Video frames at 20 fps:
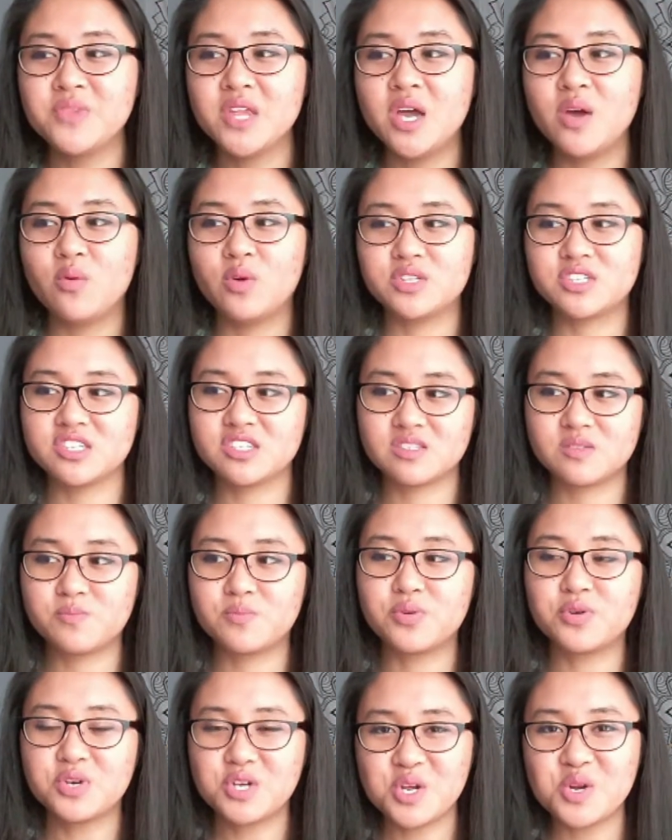which is
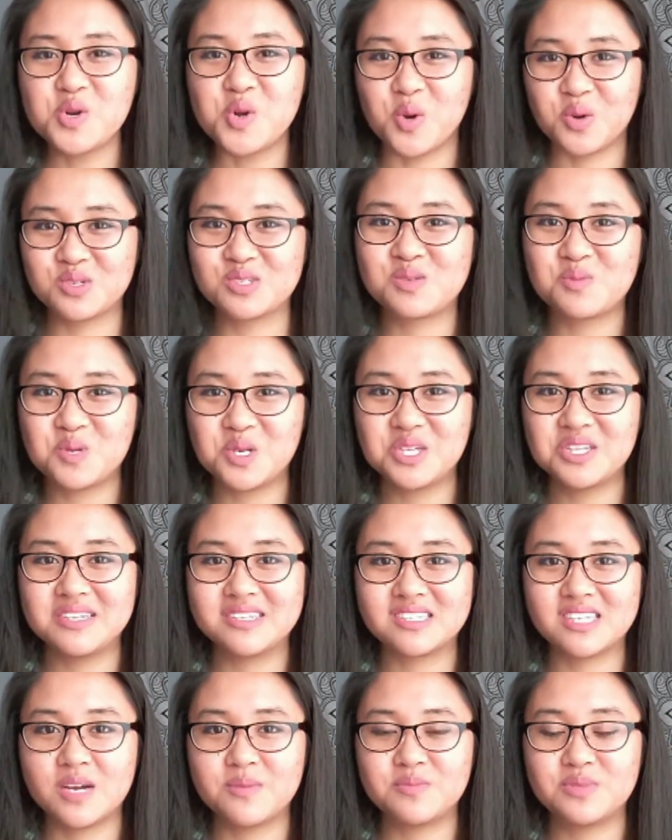pretty noticeable in this
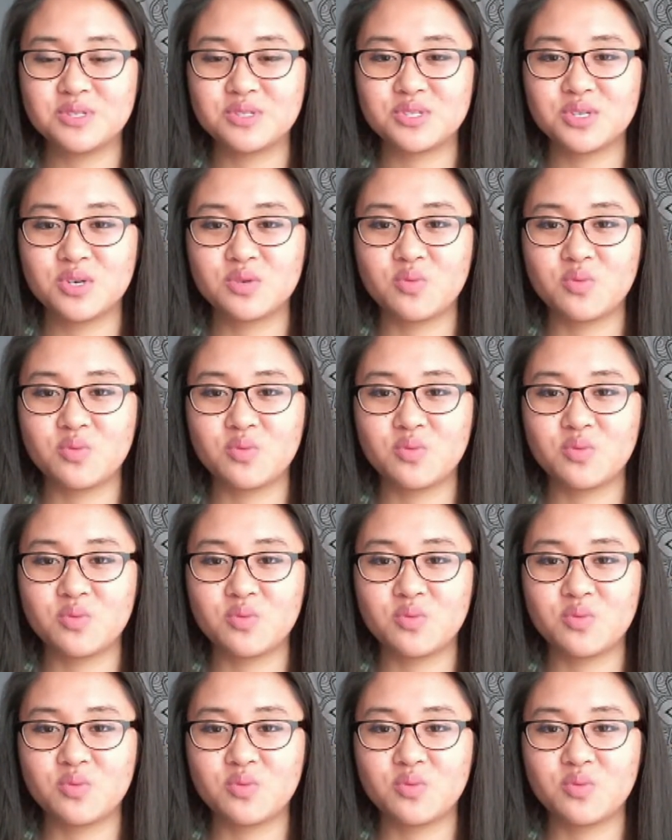episode